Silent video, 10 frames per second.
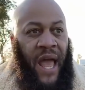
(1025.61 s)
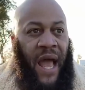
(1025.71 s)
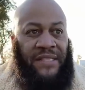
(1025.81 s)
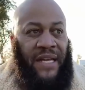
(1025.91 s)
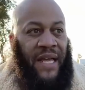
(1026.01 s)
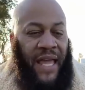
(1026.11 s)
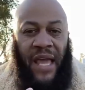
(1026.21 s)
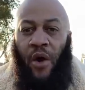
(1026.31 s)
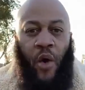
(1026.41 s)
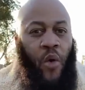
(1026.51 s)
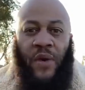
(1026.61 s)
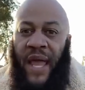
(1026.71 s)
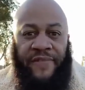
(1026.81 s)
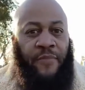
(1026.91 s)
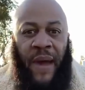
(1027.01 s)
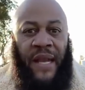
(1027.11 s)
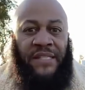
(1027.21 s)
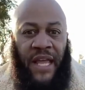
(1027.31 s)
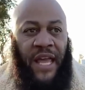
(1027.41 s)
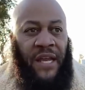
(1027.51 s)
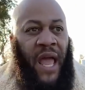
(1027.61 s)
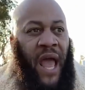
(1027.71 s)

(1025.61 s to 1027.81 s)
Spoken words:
I said, I can't hold everybody's hand.